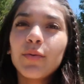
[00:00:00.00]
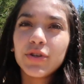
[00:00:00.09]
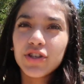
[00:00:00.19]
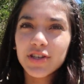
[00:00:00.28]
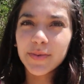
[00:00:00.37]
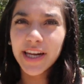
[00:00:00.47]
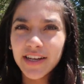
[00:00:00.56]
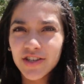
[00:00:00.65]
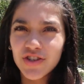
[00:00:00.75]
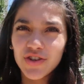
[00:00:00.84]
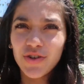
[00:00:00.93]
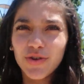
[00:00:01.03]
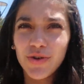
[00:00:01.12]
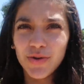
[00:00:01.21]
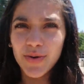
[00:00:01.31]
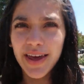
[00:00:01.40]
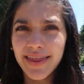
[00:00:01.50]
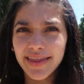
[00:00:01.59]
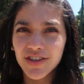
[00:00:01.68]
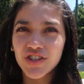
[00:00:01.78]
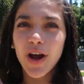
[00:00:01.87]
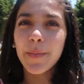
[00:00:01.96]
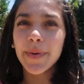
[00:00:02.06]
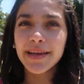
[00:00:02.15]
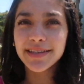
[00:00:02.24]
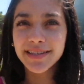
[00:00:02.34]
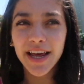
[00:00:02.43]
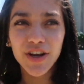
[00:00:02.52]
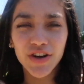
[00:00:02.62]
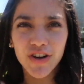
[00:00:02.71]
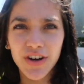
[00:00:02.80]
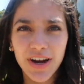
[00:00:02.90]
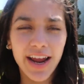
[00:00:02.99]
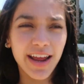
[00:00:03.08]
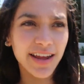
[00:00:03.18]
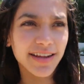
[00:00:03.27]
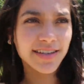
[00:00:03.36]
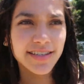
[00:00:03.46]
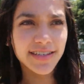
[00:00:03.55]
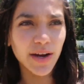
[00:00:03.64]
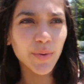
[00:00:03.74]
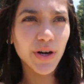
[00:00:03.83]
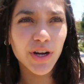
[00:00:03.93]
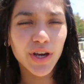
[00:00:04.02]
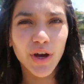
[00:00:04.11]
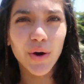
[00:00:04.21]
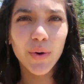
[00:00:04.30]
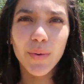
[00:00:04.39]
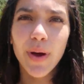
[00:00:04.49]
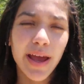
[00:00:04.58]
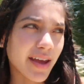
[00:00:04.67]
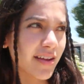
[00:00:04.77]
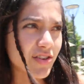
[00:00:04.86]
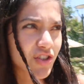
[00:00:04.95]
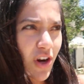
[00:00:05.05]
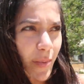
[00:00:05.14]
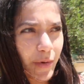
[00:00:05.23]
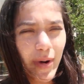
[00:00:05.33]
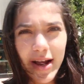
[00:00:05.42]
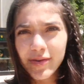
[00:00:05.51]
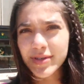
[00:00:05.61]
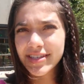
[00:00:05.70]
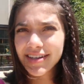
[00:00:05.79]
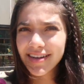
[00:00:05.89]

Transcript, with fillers: We just made it to the shopping center and now we're gonna go and shop around.